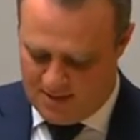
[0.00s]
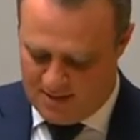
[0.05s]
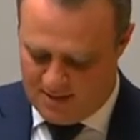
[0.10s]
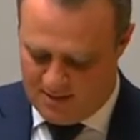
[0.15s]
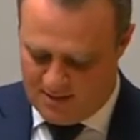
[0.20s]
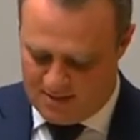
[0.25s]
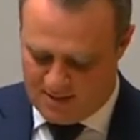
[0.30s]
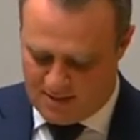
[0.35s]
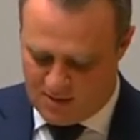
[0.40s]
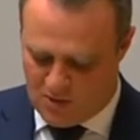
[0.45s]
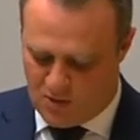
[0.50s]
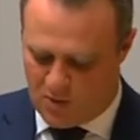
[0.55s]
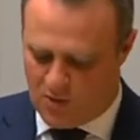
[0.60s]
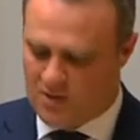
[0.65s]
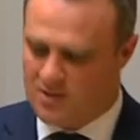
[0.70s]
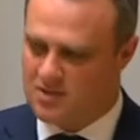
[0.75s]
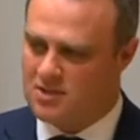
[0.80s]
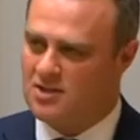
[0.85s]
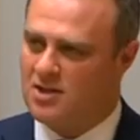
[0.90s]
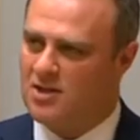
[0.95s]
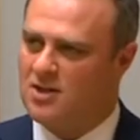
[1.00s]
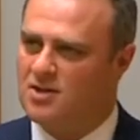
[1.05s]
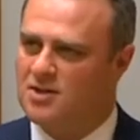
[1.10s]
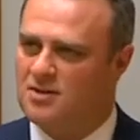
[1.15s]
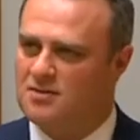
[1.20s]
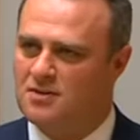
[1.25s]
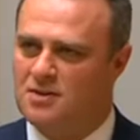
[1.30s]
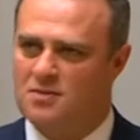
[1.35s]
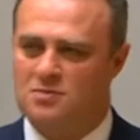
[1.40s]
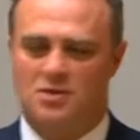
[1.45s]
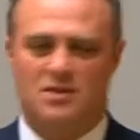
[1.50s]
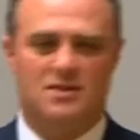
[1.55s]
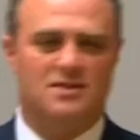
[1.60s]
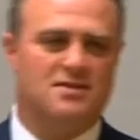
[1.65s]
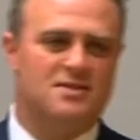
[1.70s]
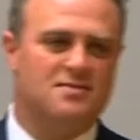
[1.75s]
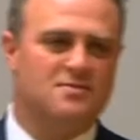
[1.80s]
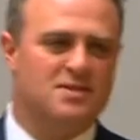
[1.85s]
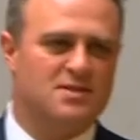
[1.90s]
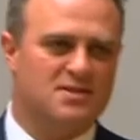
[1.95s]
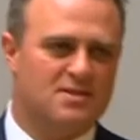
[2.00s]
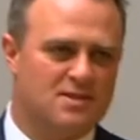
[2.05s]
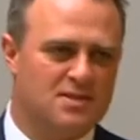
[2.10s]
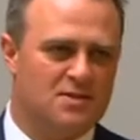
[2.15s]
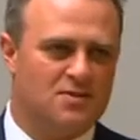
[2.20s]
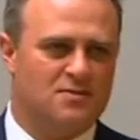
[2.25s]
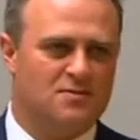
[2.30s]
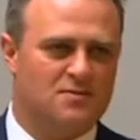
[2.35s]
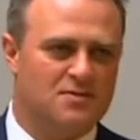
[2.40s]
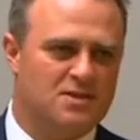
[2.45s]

The cornerstone of liberalism itself.